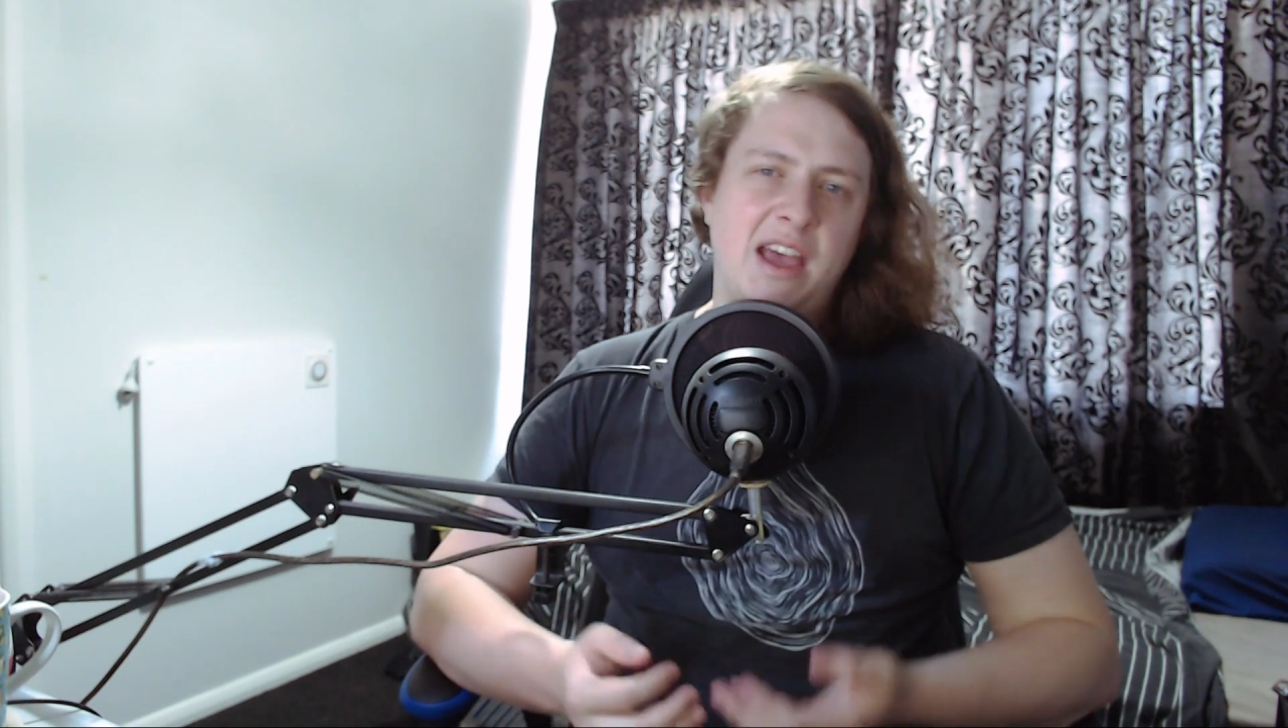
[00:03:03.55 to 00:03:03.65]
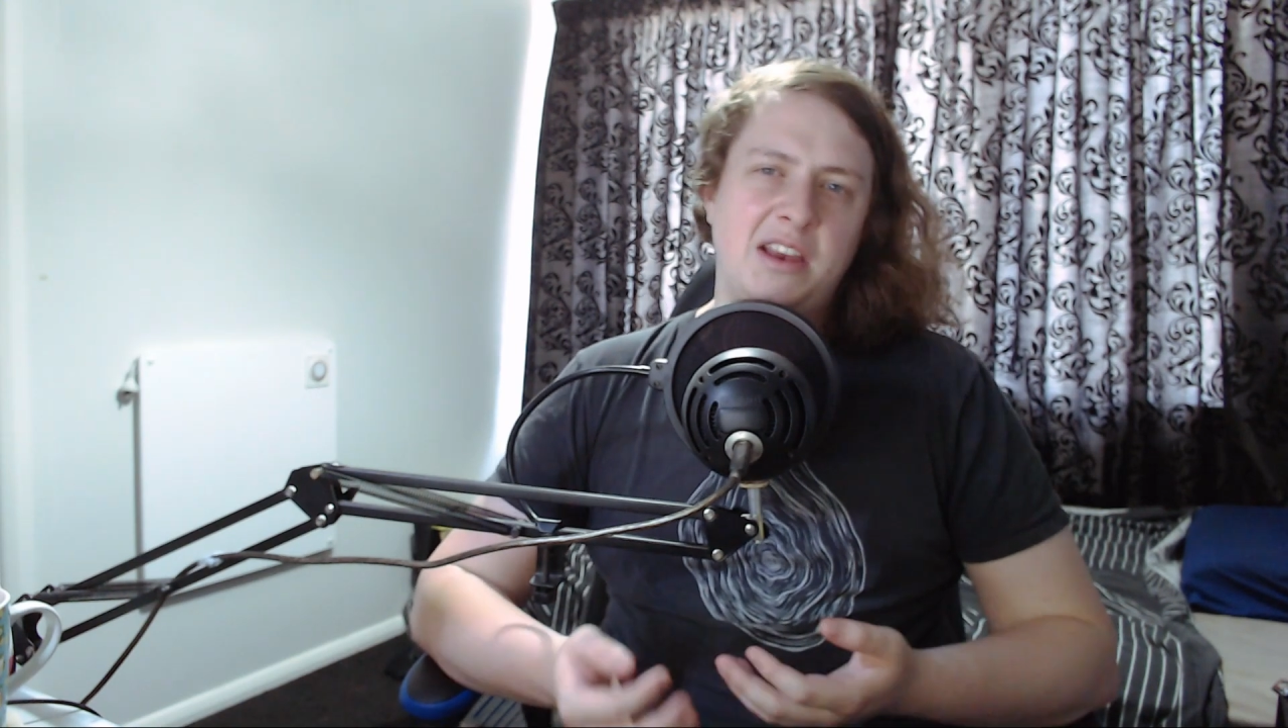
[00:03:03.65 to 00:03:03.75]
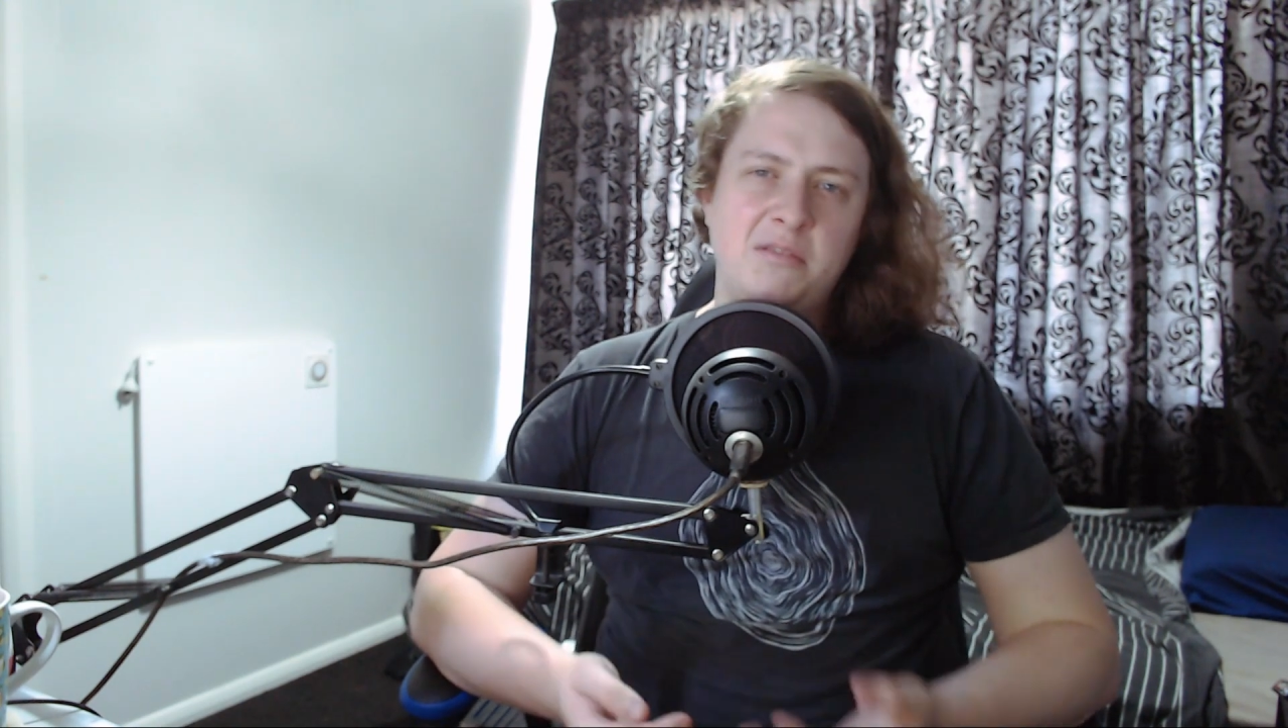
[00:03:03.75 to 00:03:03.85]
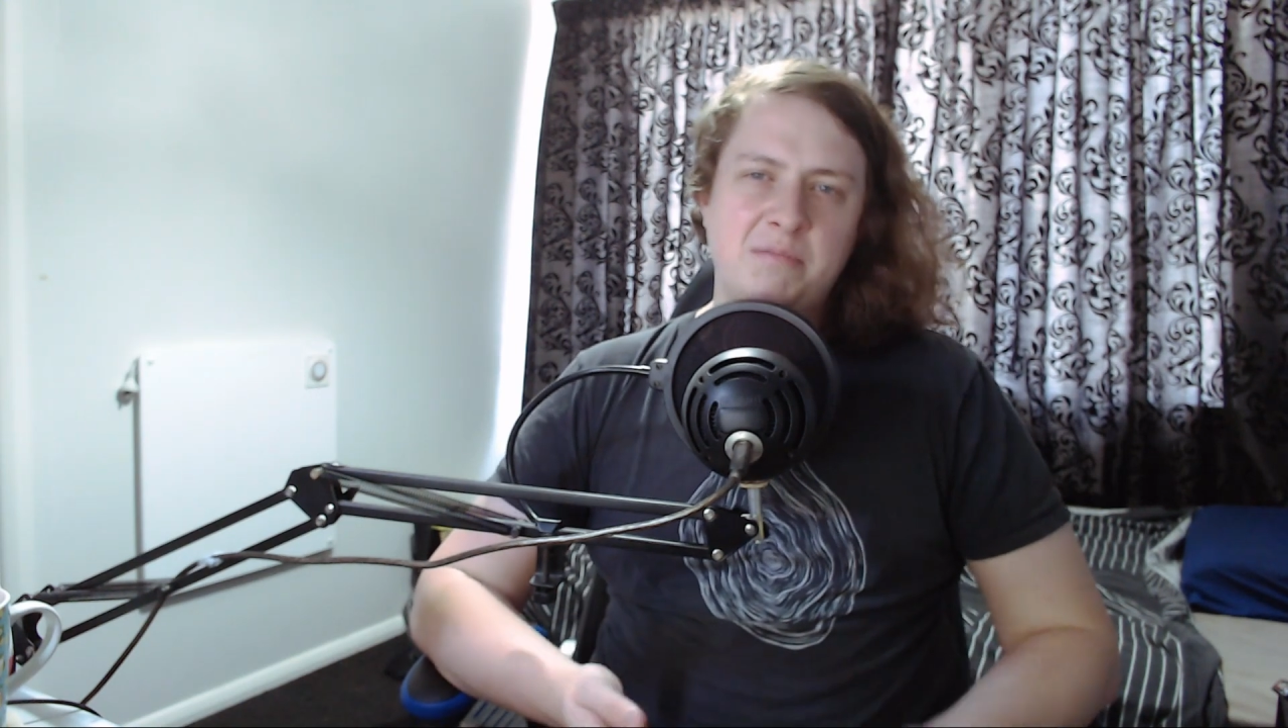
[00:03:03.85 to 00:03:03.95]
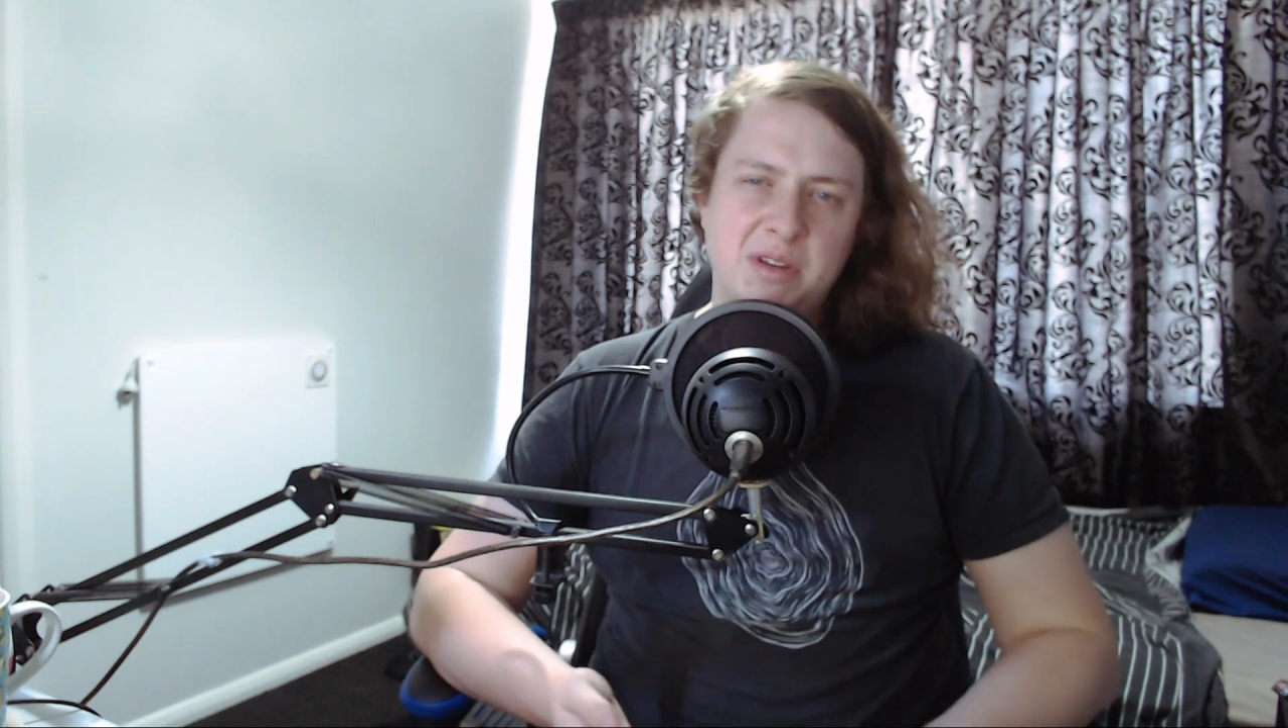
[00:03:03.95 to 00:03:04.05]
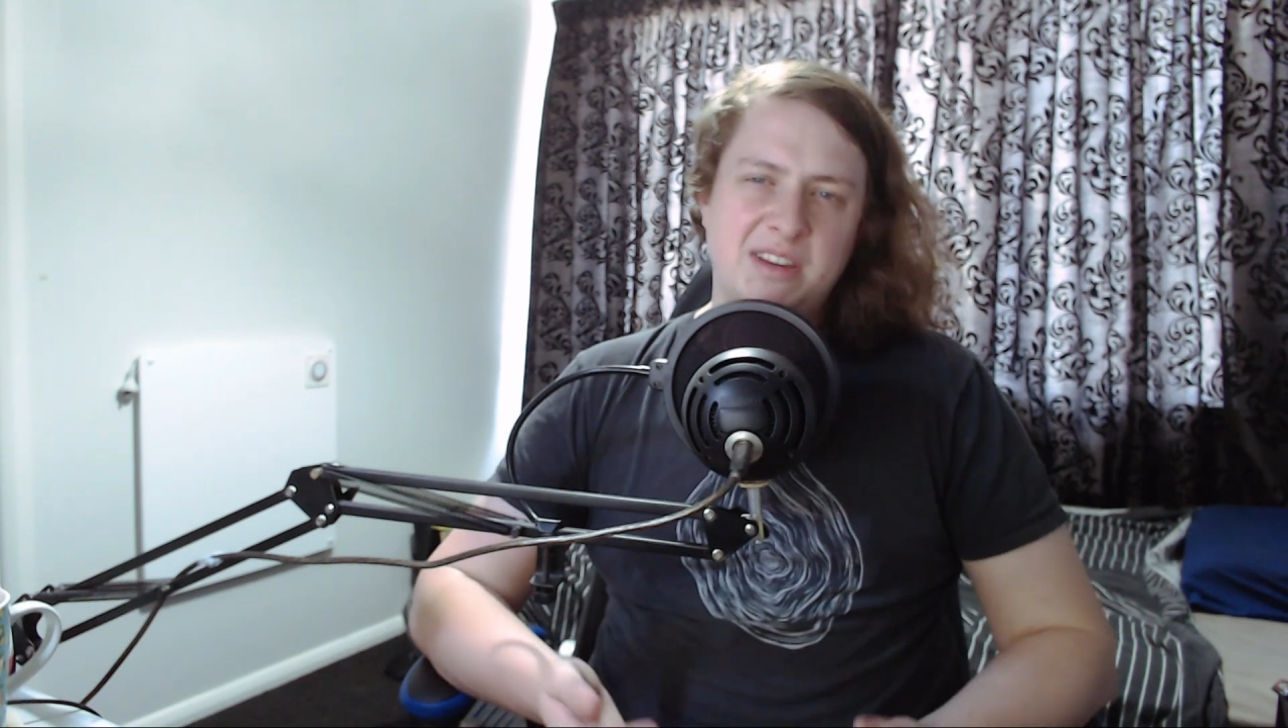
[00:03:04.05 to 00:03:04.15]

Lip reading: and you'd